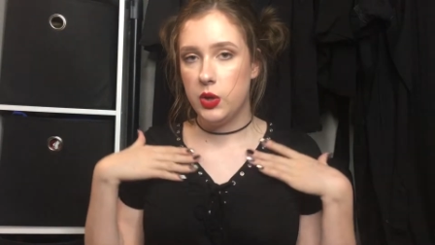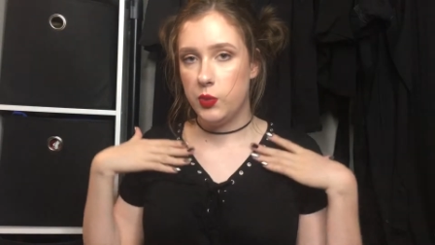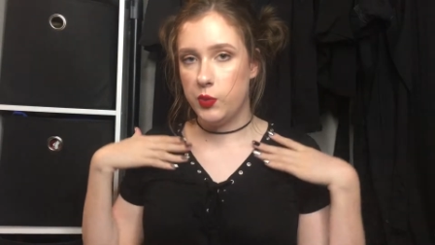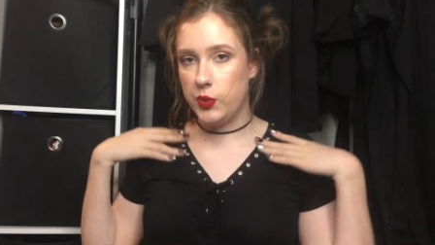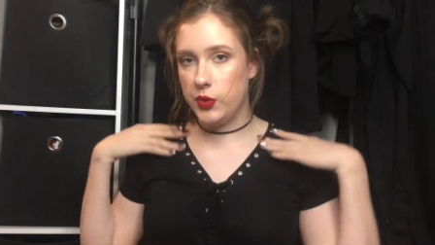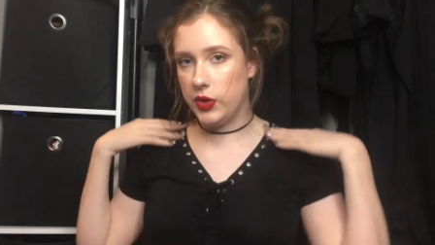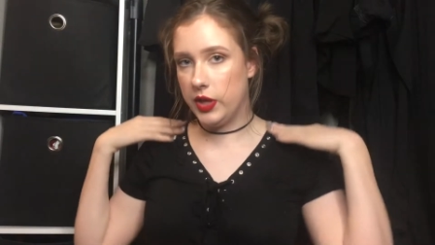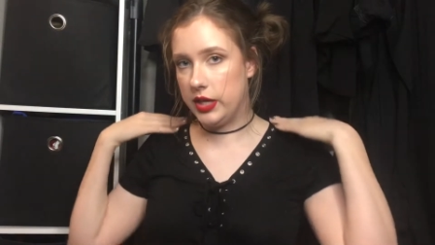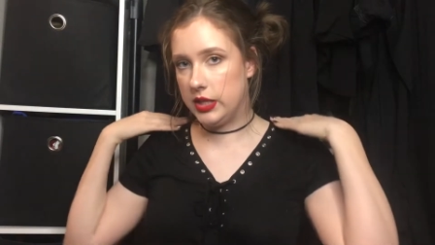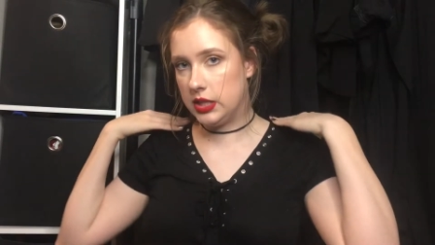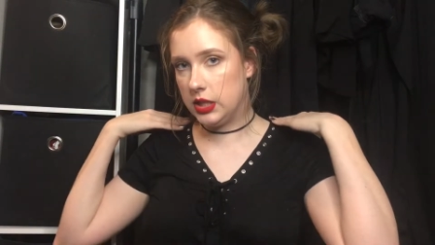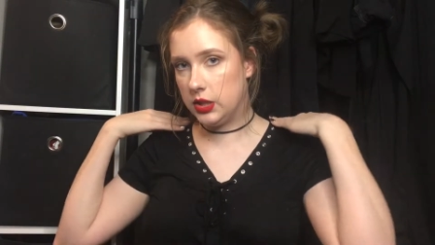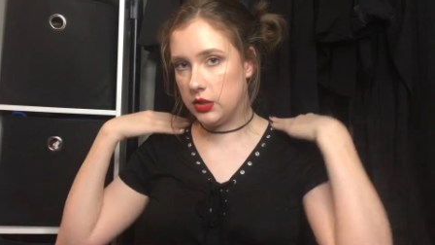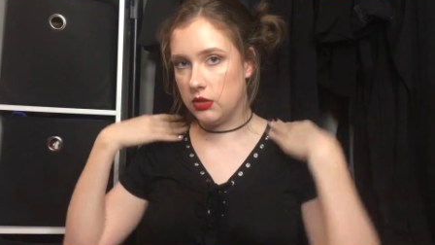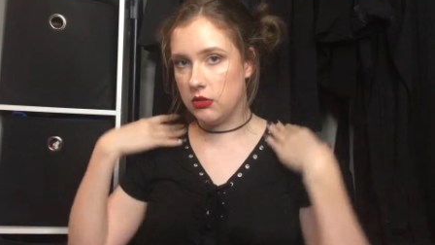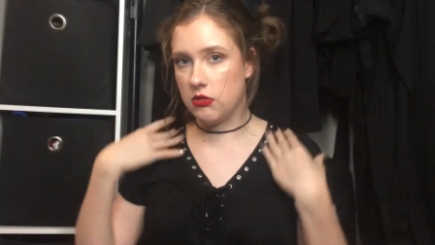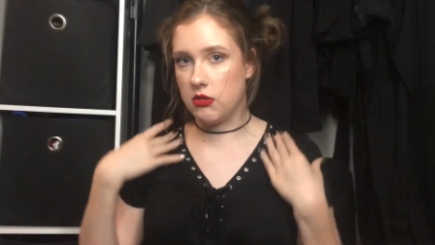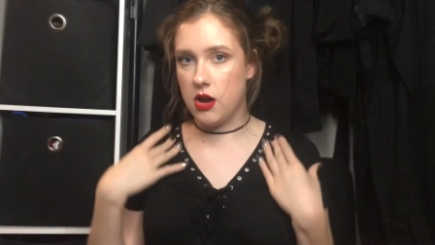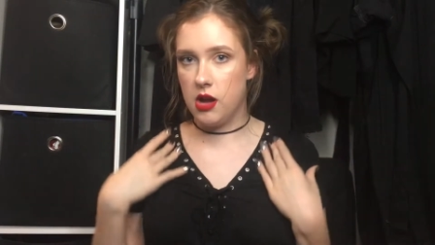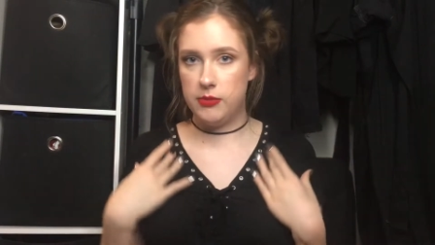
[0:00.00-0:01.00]
with like the
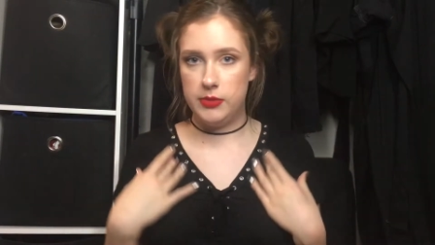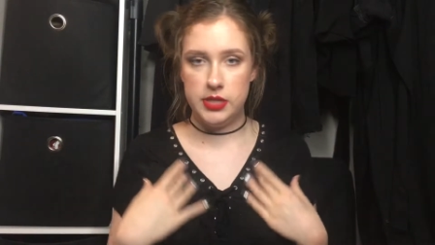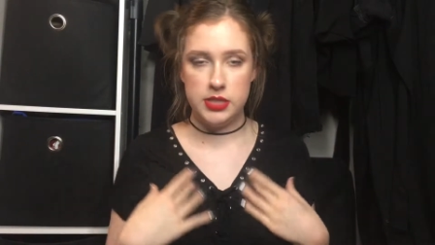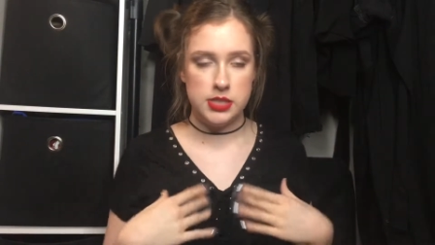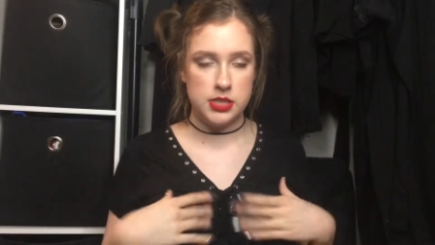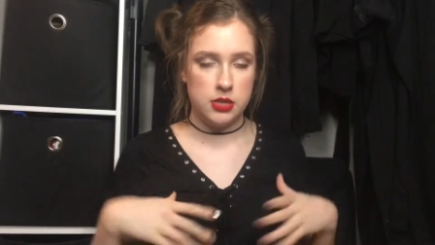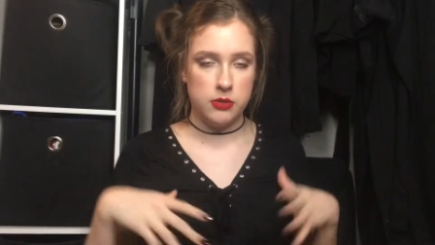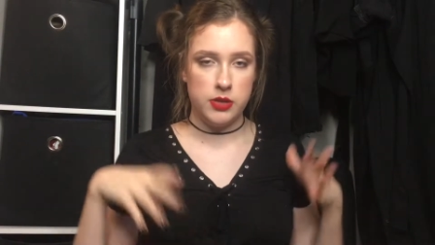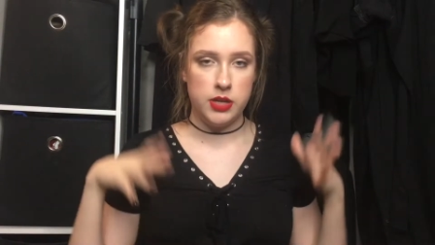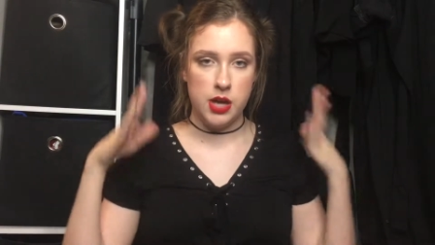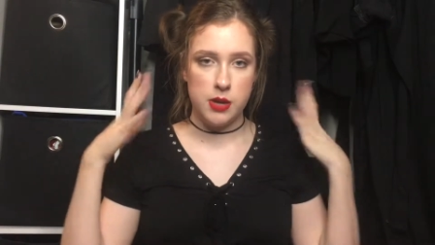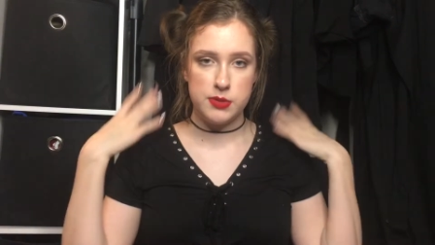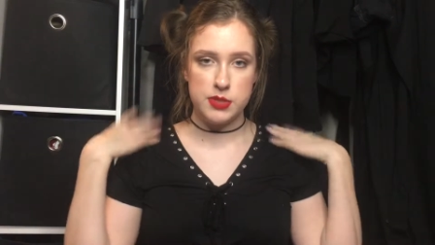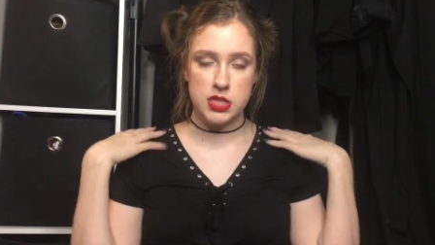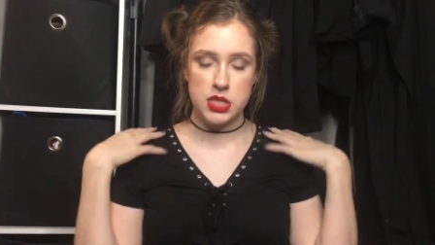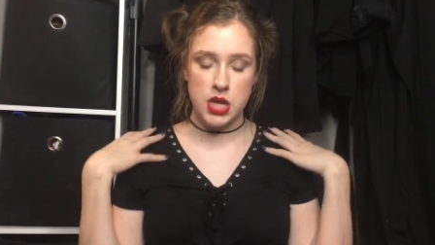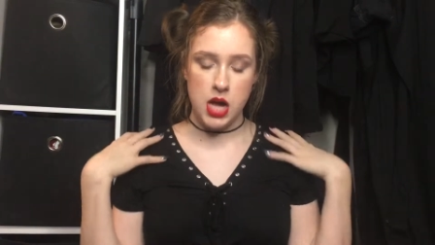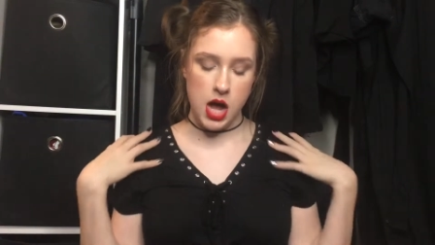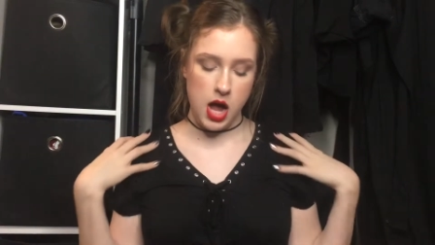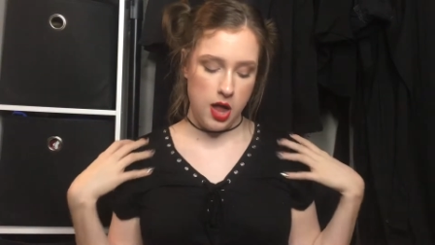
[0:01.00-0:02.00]
little grommets going up to
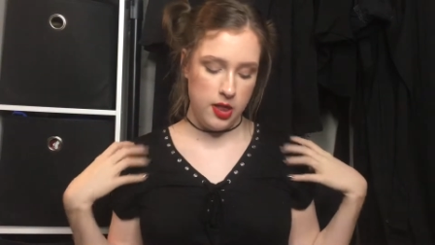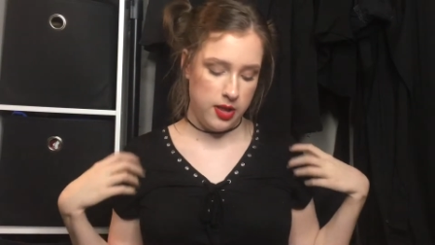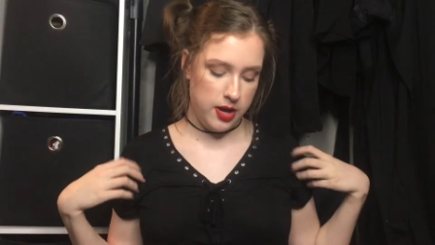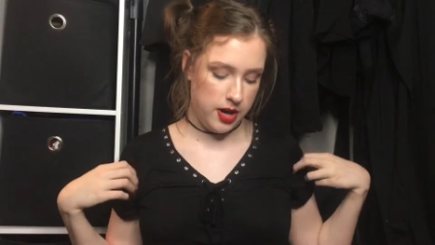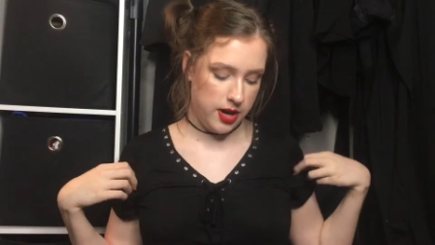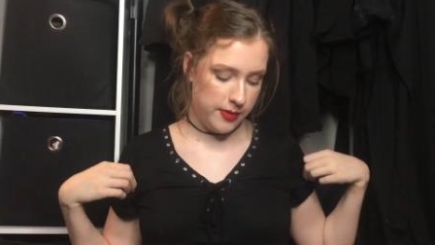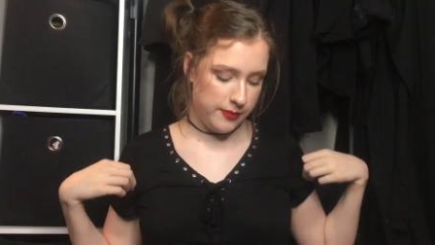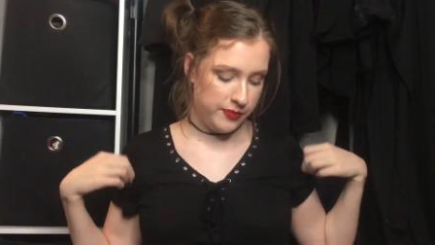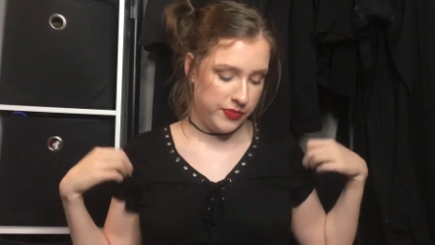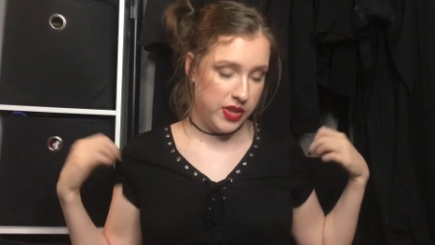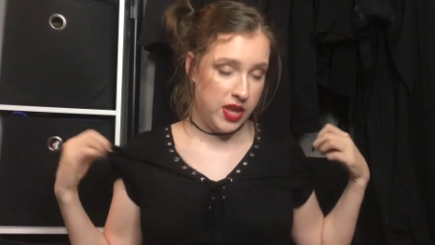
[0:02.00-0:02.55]
the collar.